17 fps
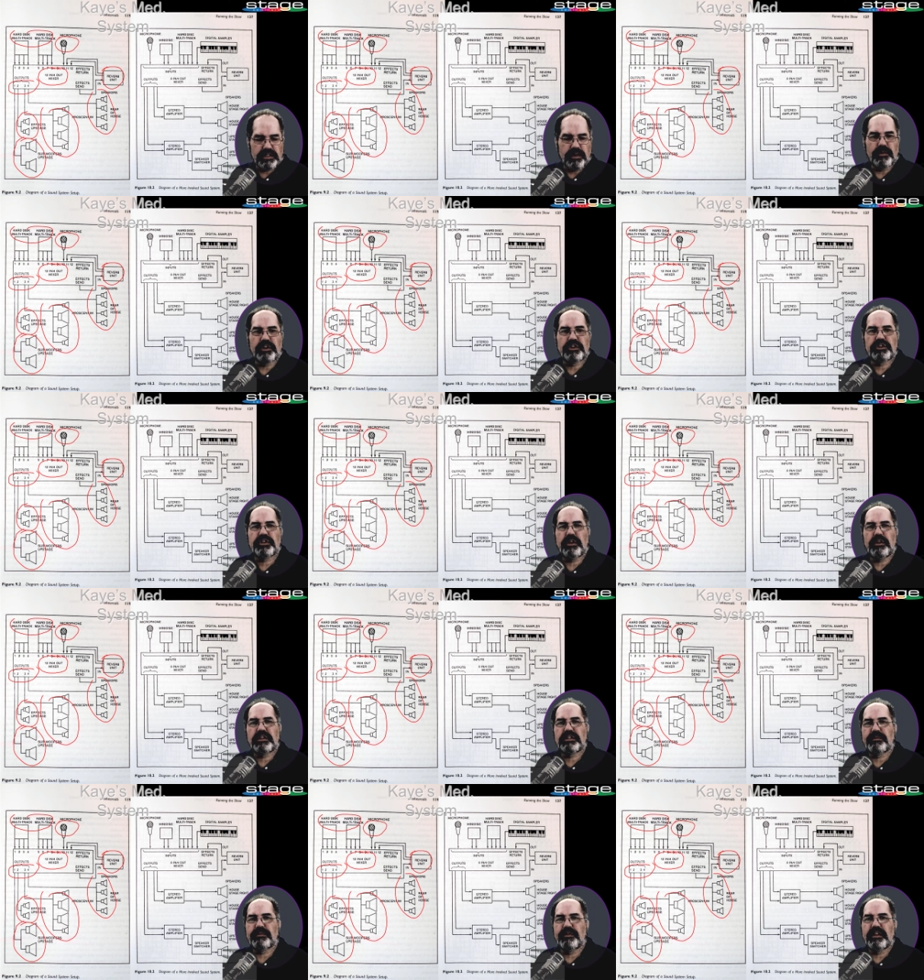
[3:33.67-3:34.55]
I'm going to show you
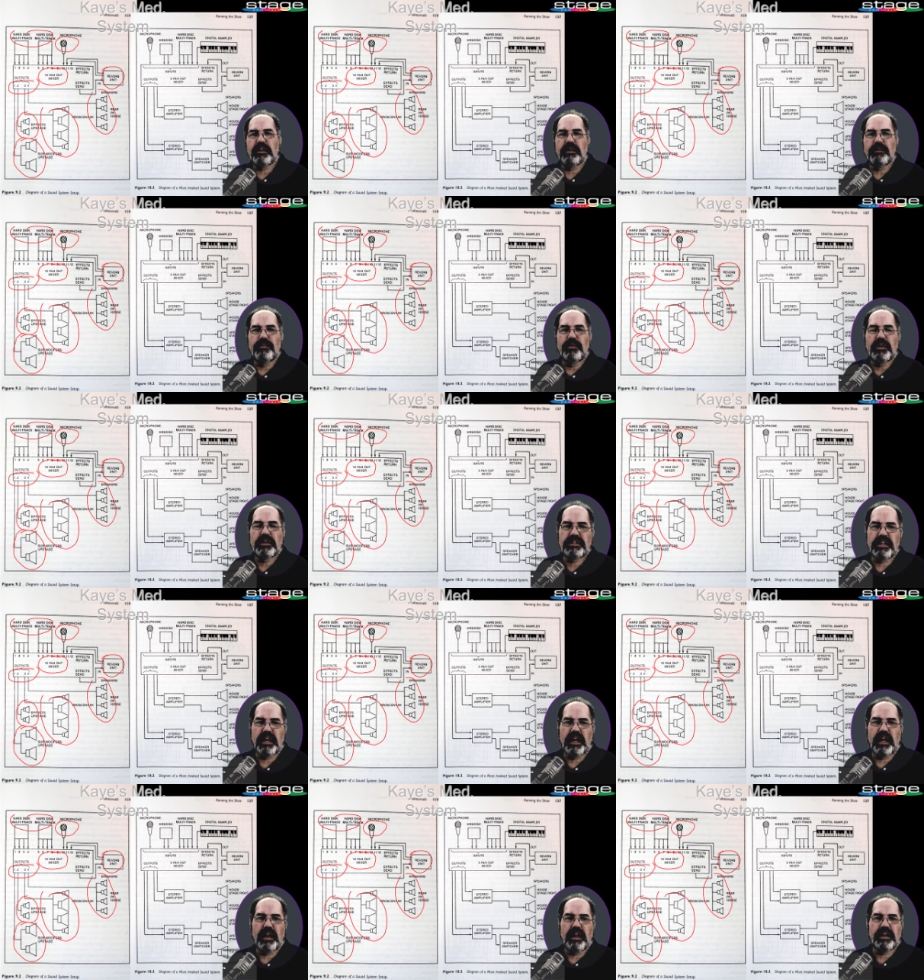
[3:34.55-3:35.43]
some of the other books
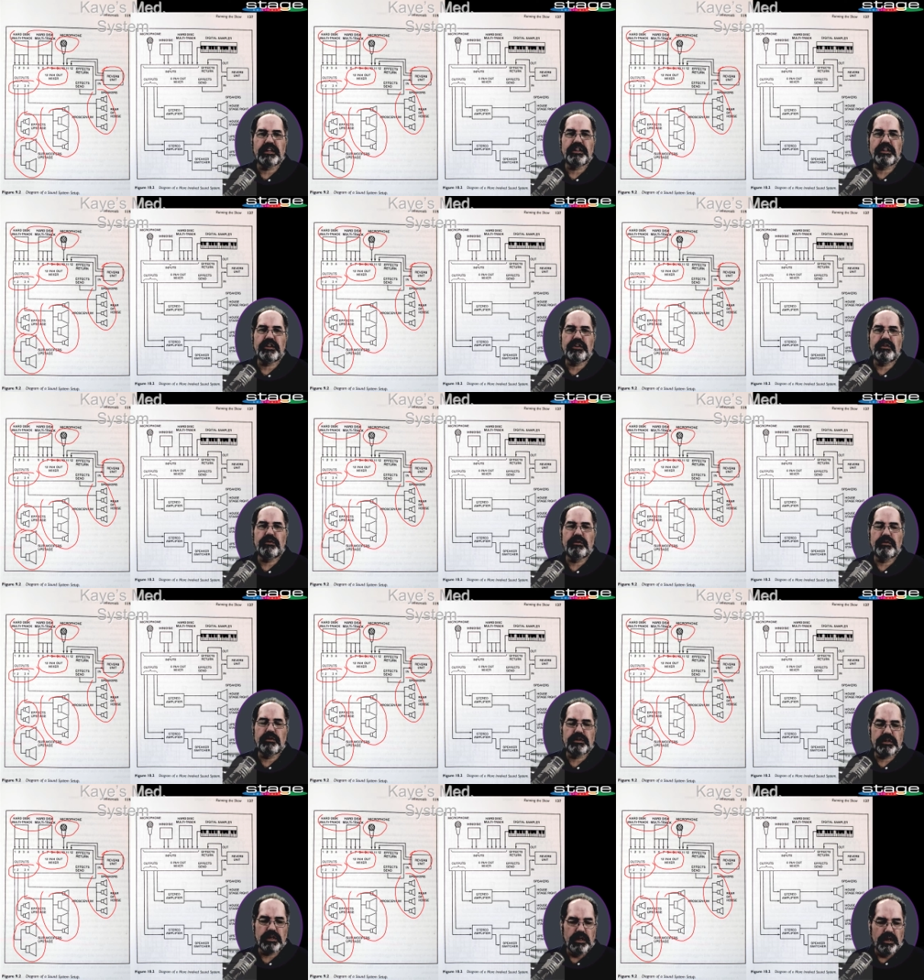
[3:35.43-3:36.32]
that I like to
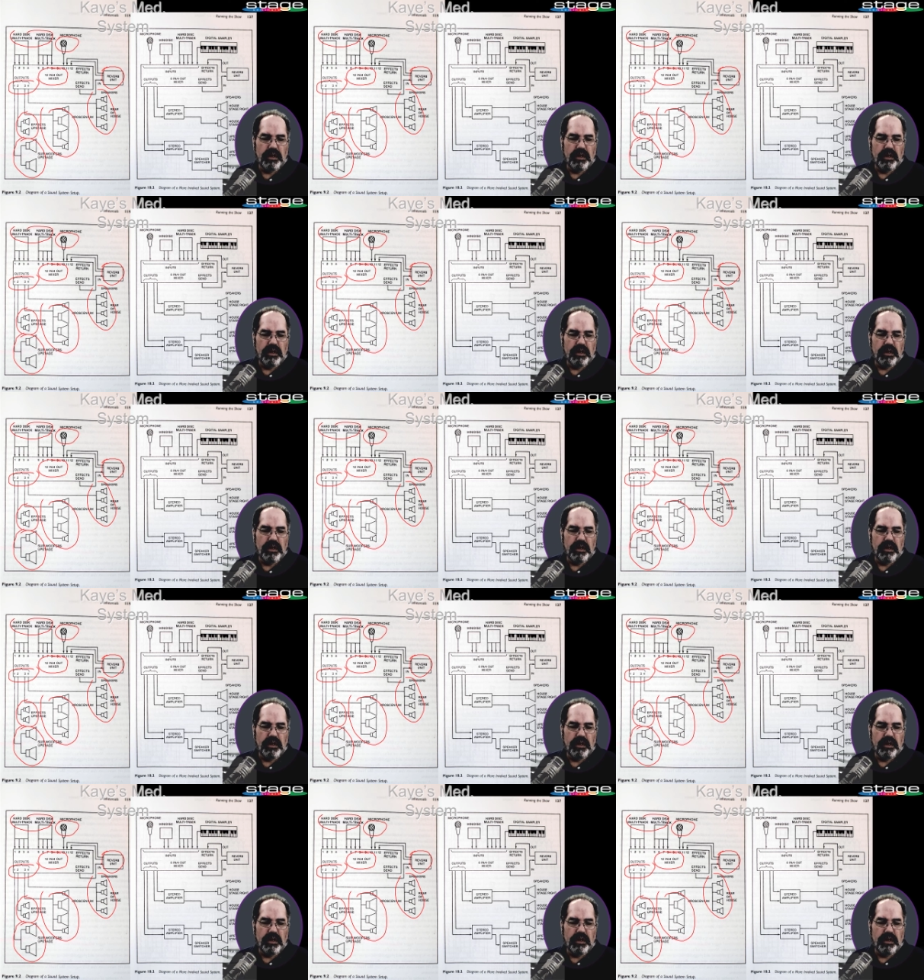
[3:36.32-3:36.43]
use